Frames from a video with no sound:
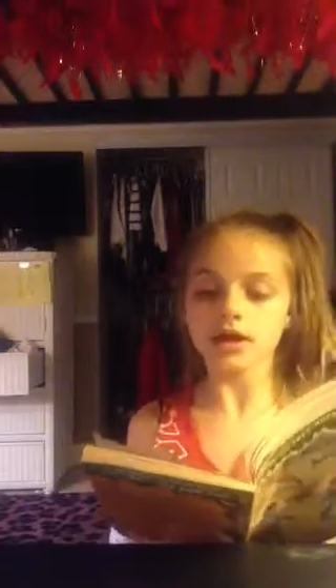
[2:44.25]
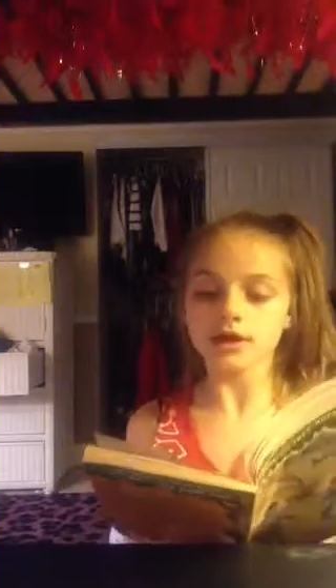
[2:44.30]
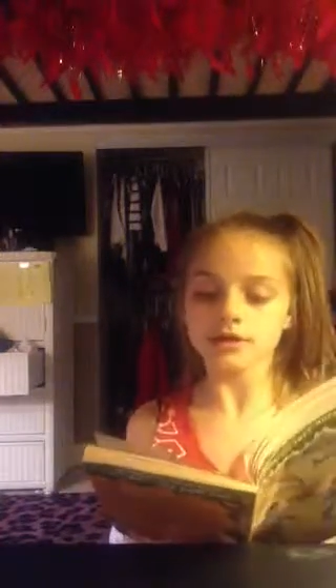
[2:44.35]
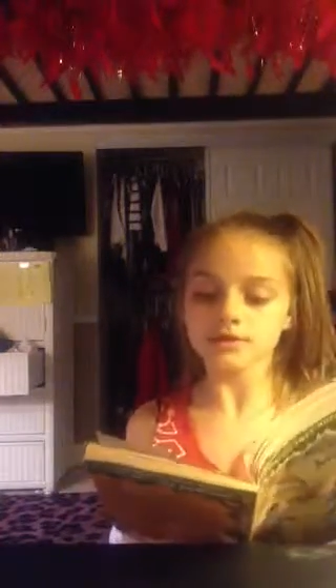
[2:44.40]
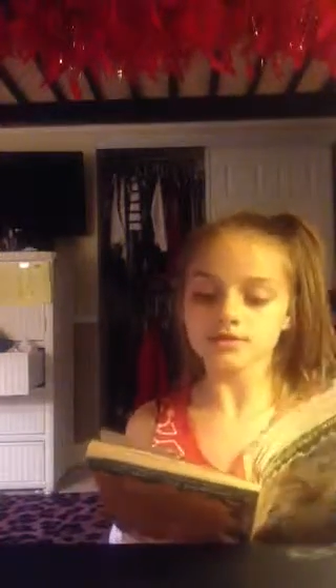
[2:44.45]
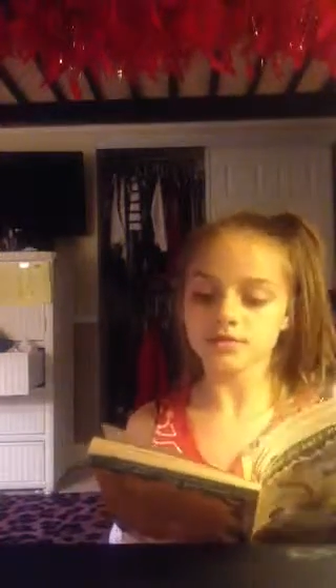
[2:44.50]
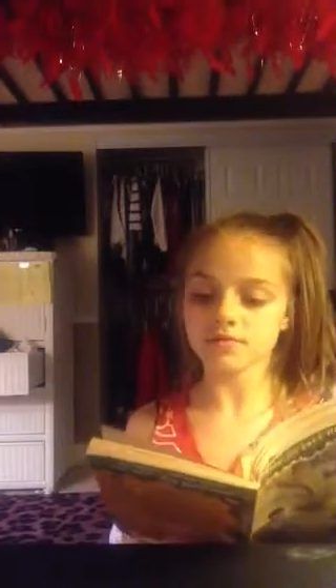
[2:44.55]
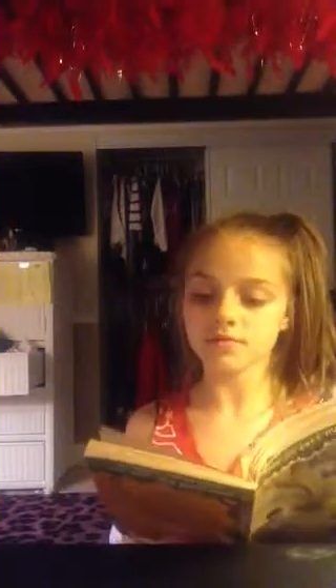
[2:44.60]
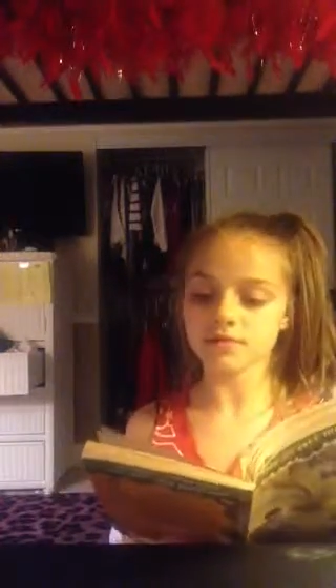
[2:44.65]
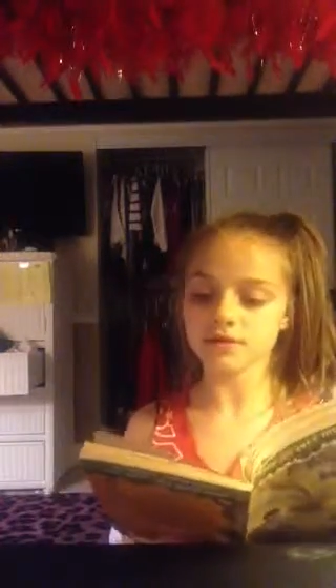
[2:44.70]

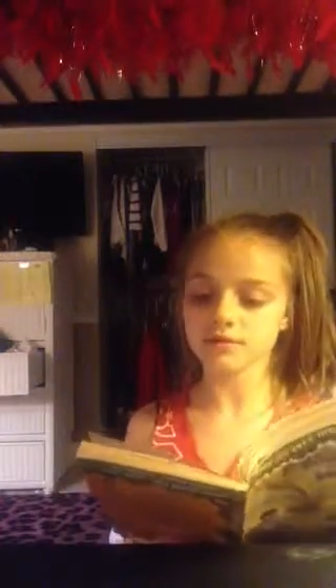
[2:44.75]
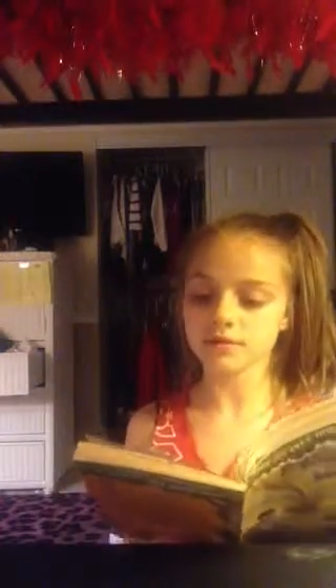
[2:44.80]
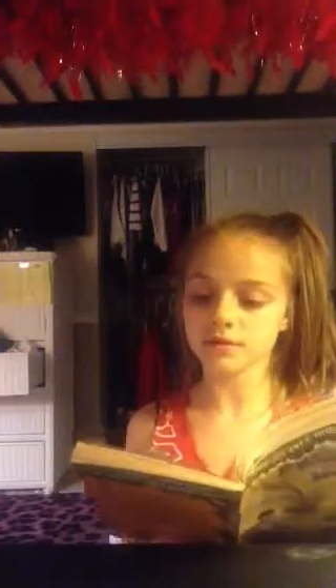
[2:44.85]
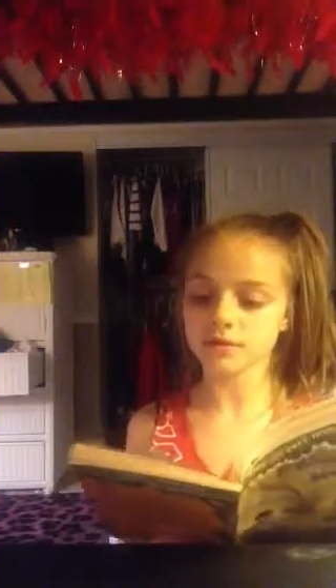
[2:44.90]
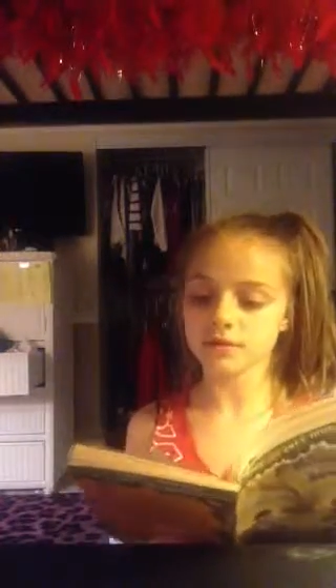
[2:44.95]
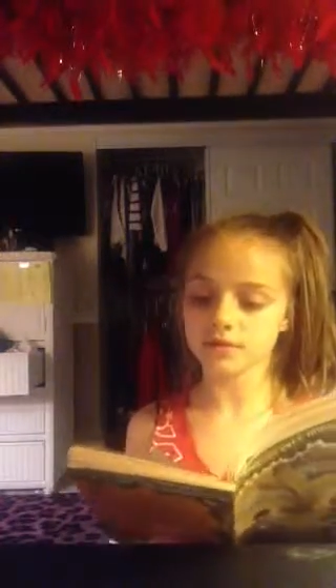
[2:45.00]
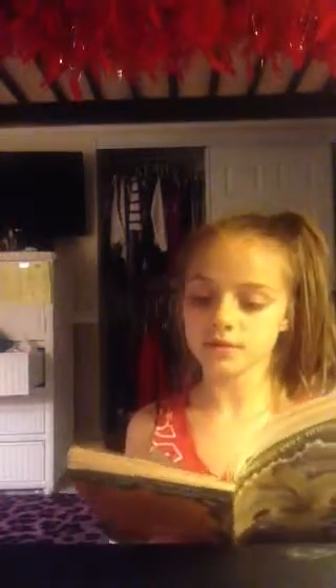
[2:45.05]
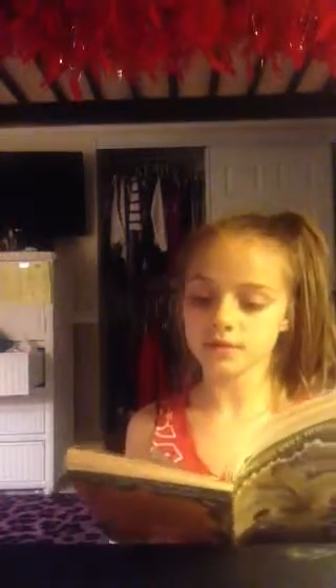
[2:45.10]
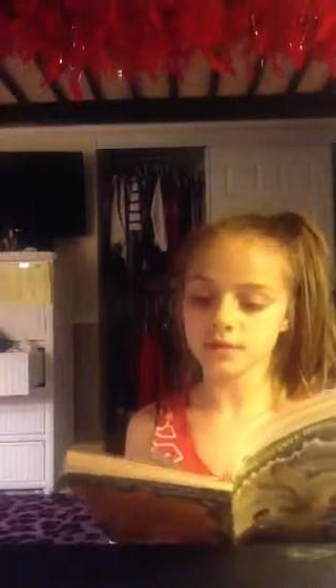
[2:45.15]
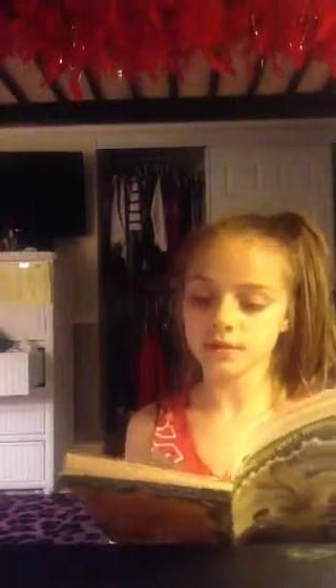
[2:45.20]
So we must
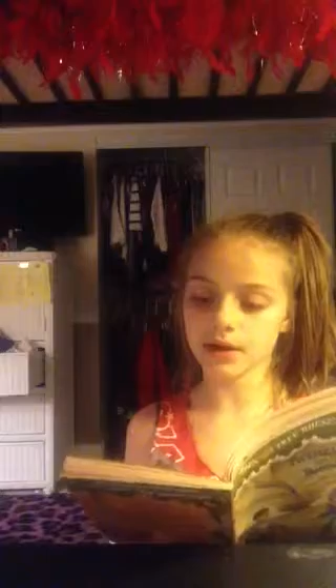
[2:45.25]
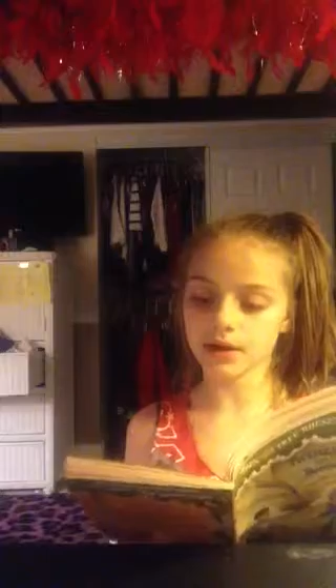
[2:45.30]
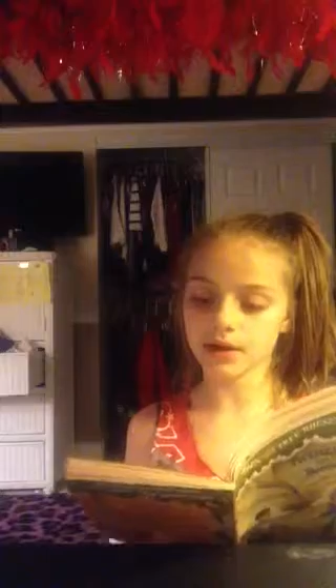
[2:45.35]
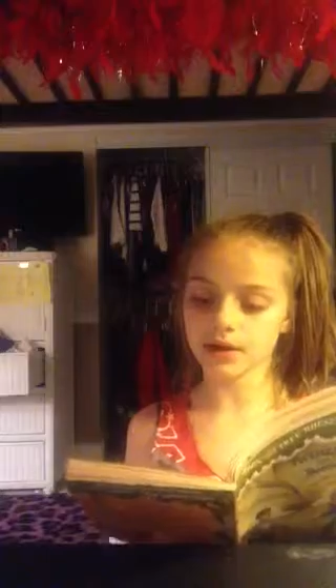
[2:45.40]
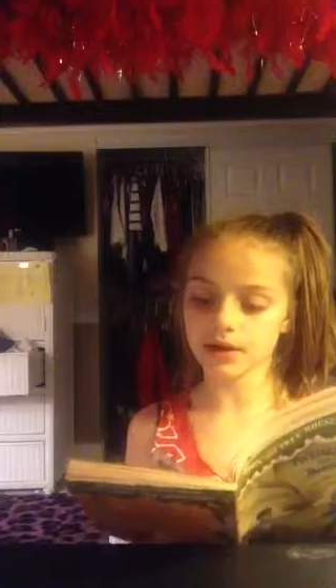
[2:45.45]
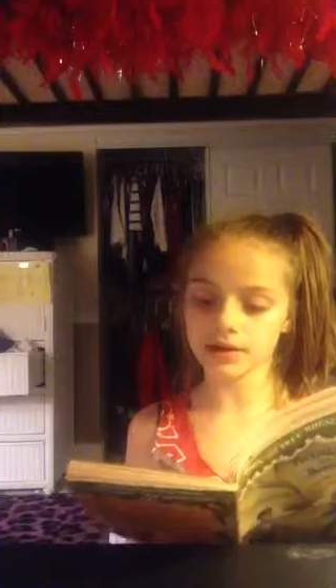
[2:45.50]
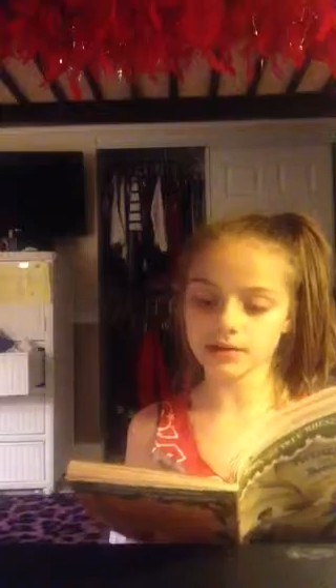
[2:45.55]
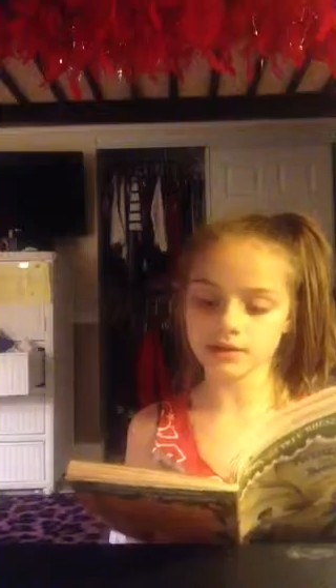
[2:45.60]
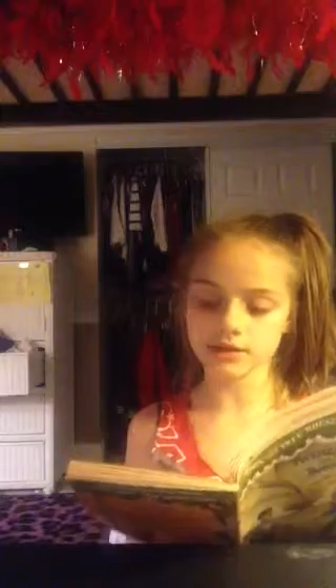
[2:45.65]
went in the pioneer